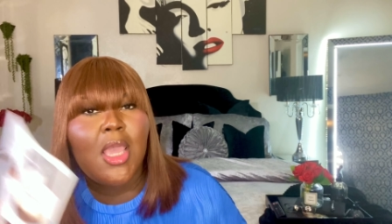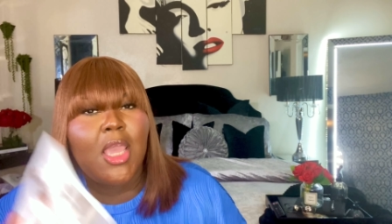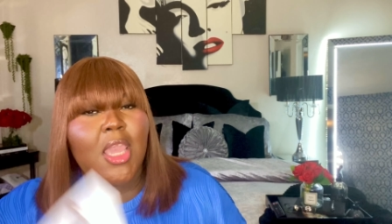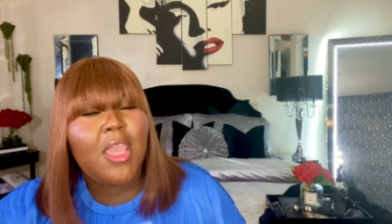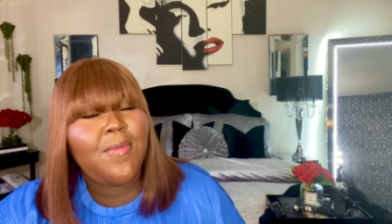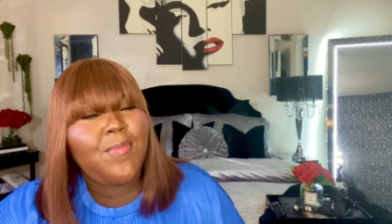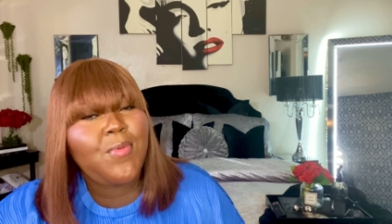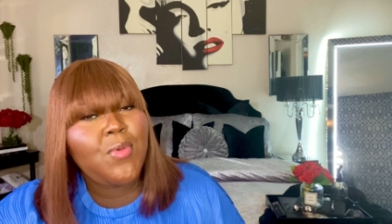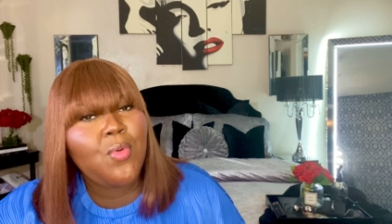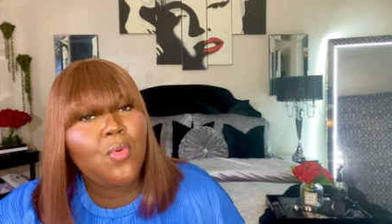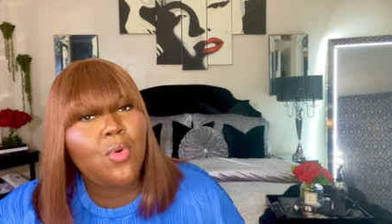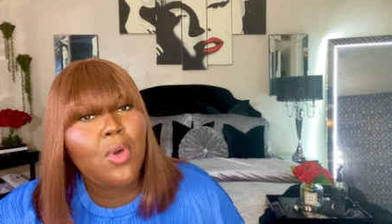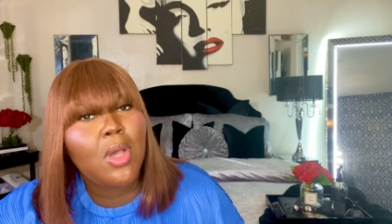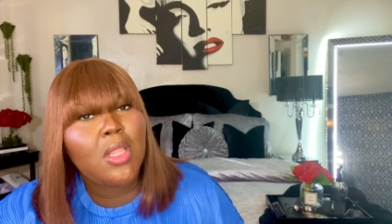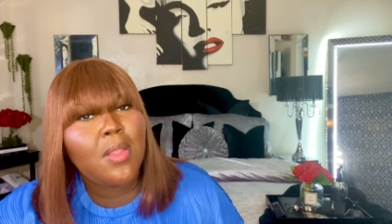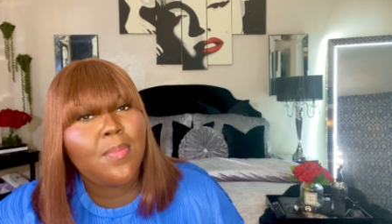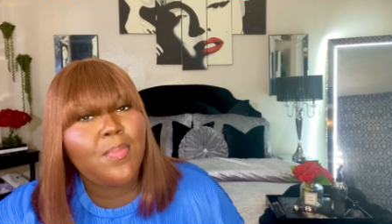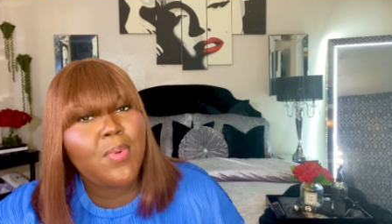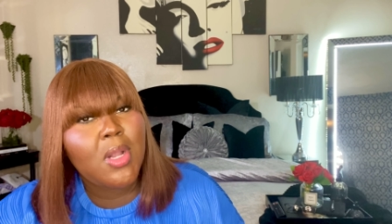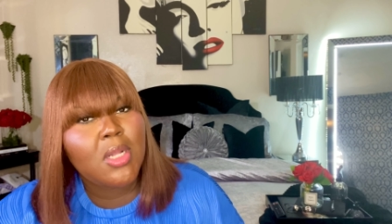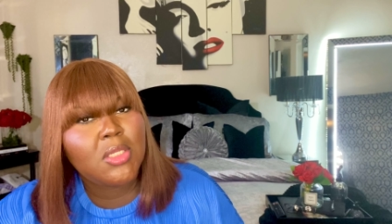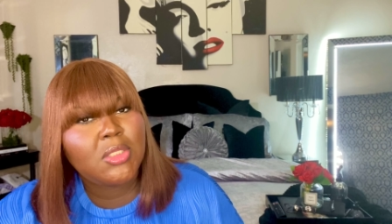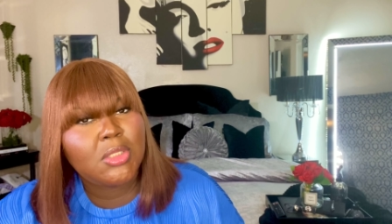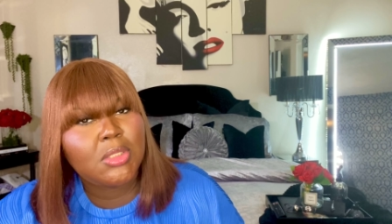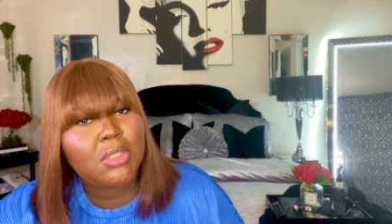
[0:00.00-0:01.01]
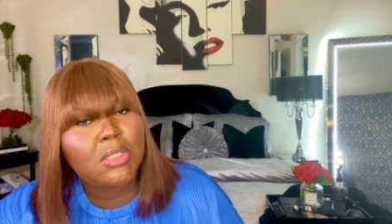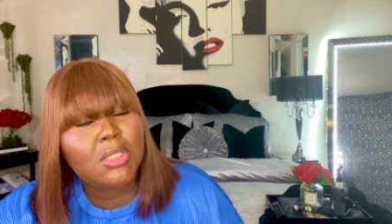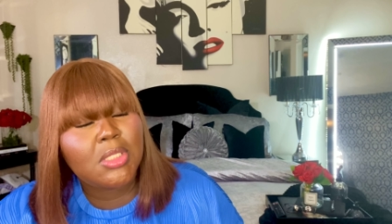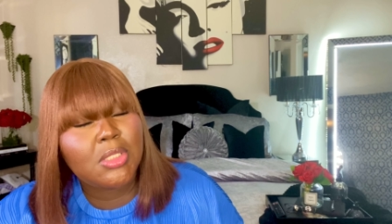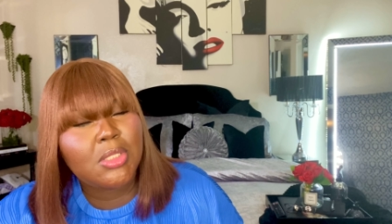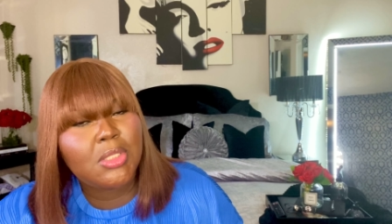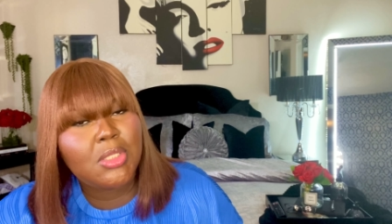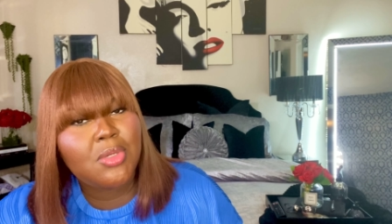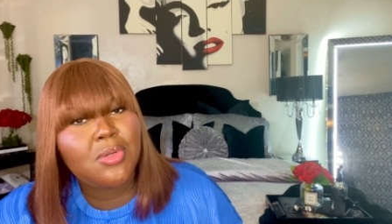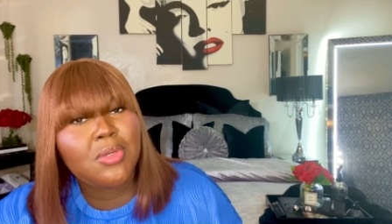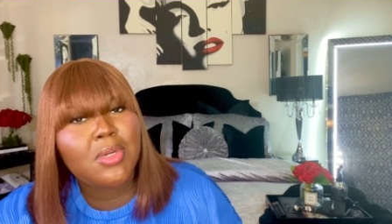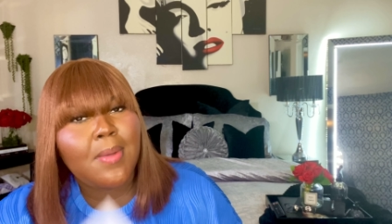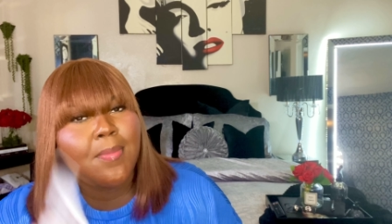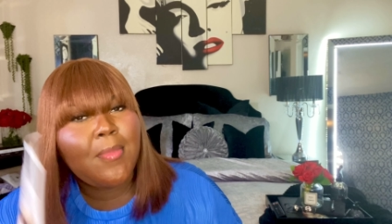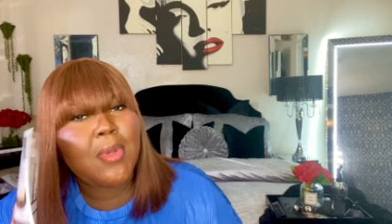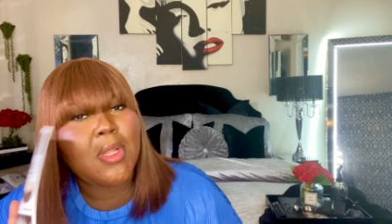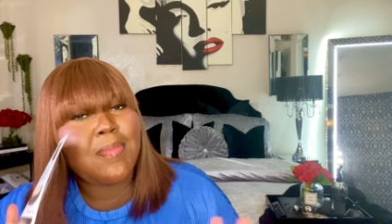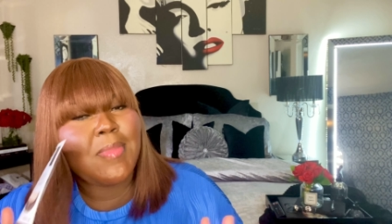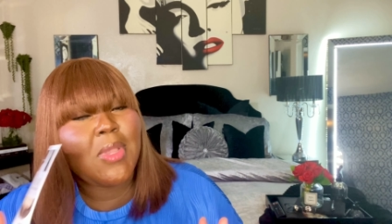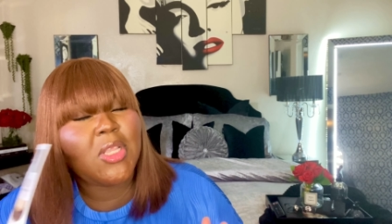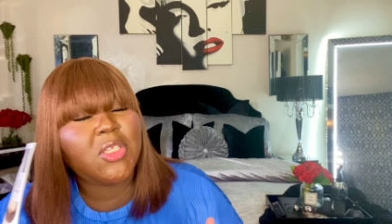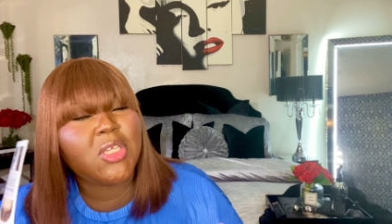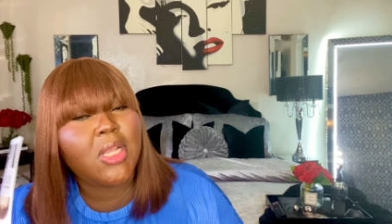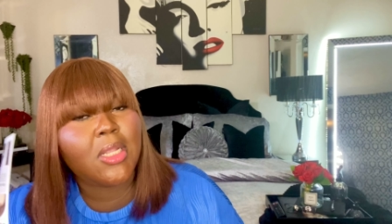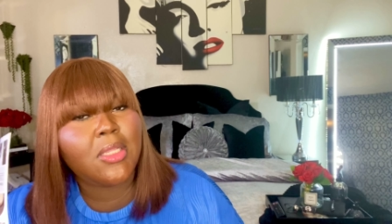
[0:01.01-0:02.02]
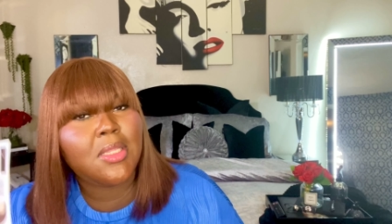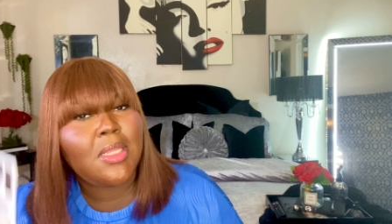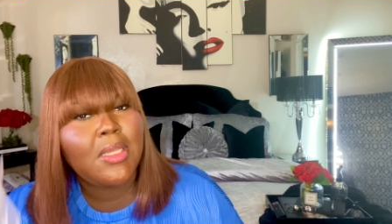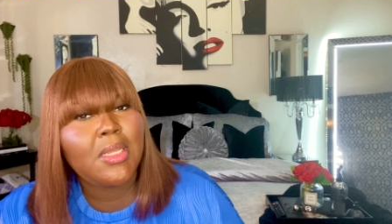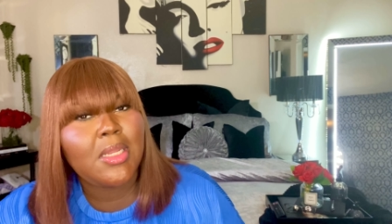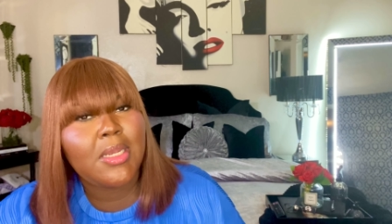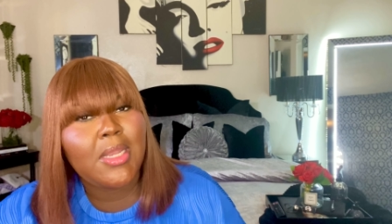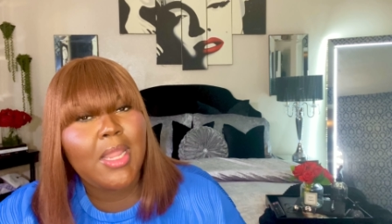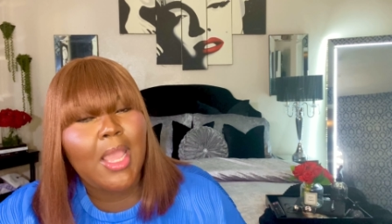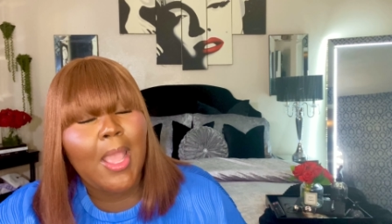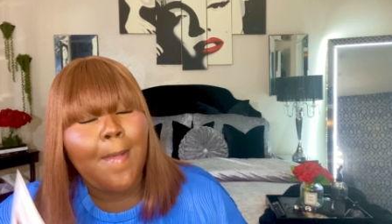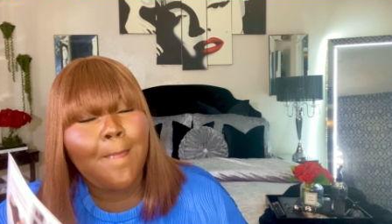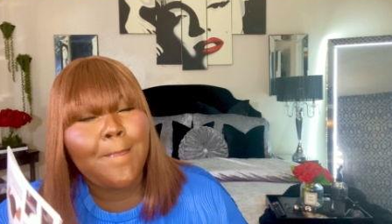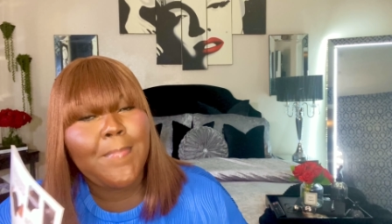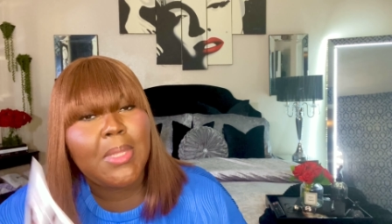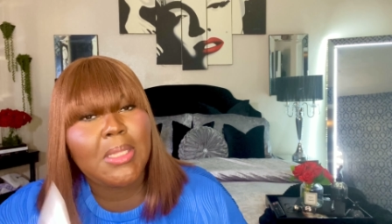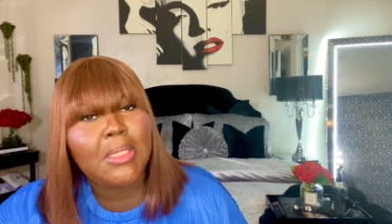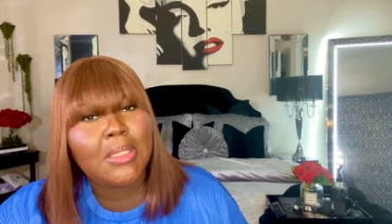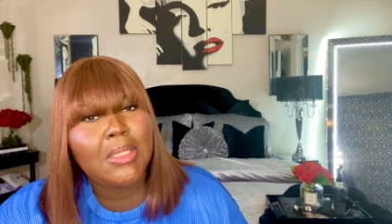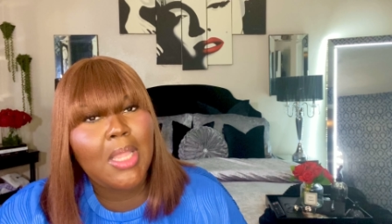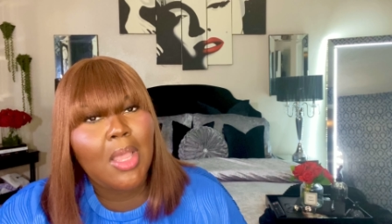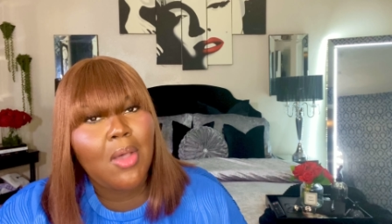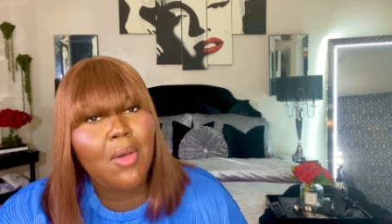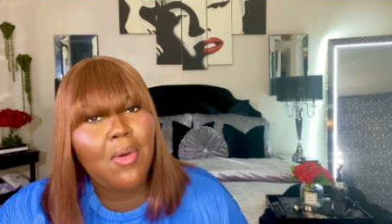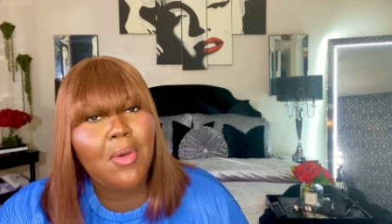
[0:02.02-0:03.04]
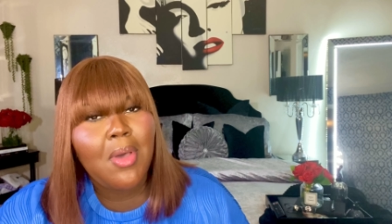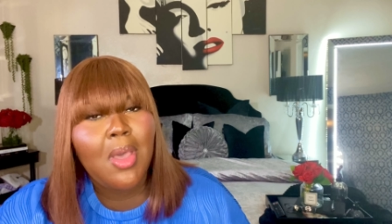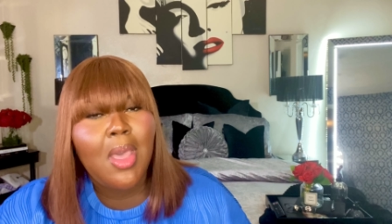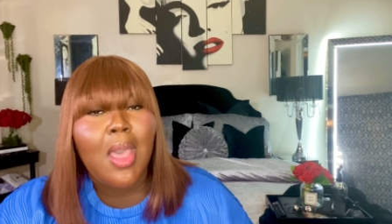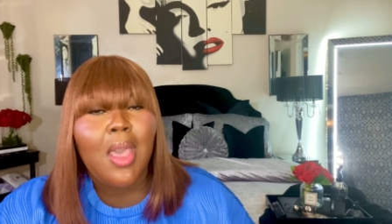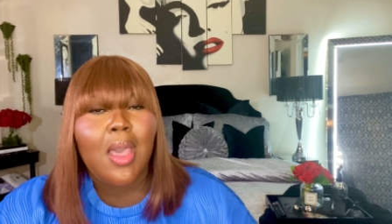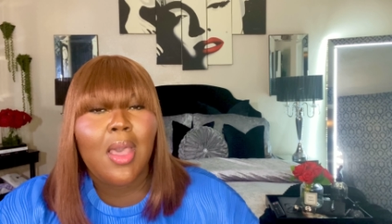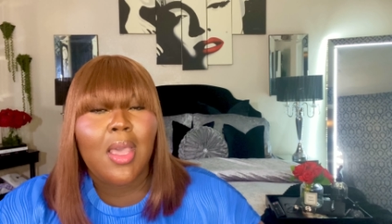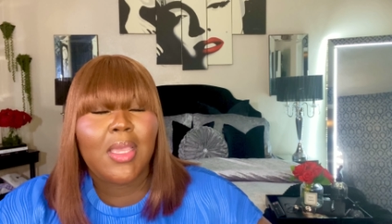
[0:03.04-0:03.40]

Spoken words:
If you want to purchase this unit, I'm going to make sure I link it down below.